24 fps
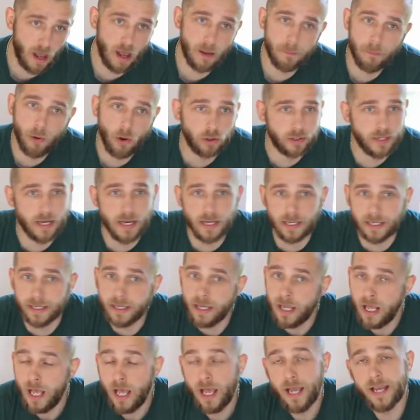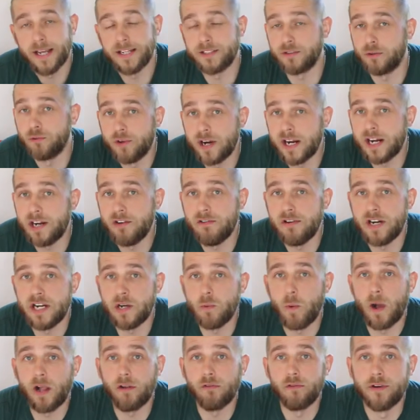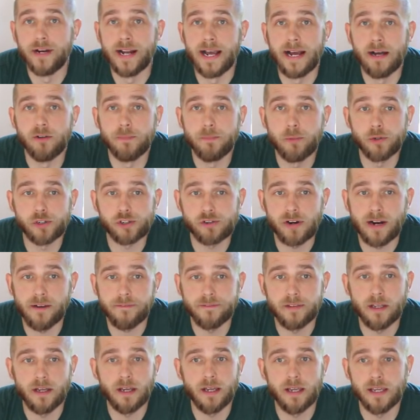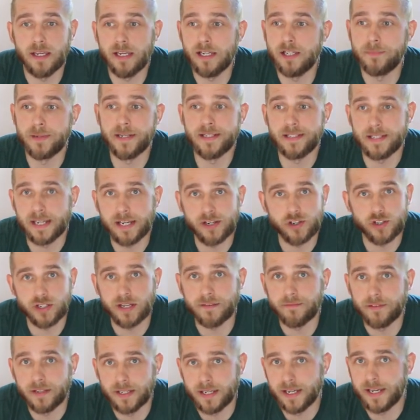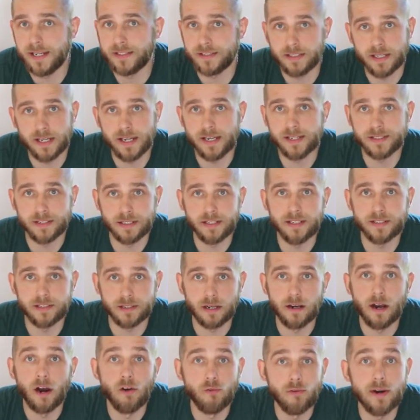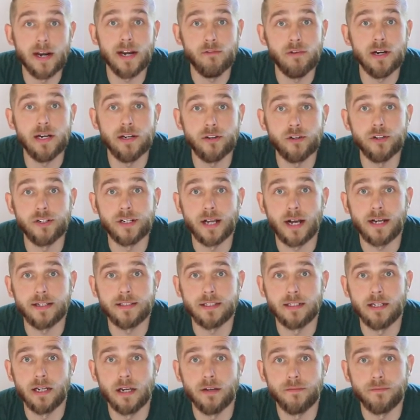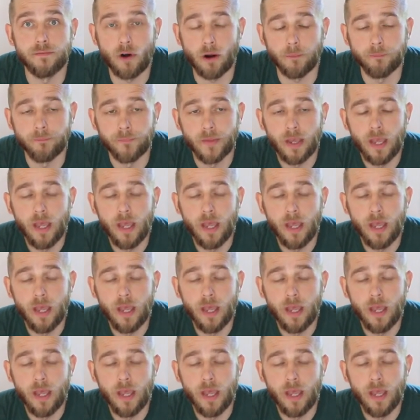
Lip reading: Paul Kirtley is a really, really well-renowned bushcrafter. He's been teaching it for years and years and is a really, really good guy to learn from.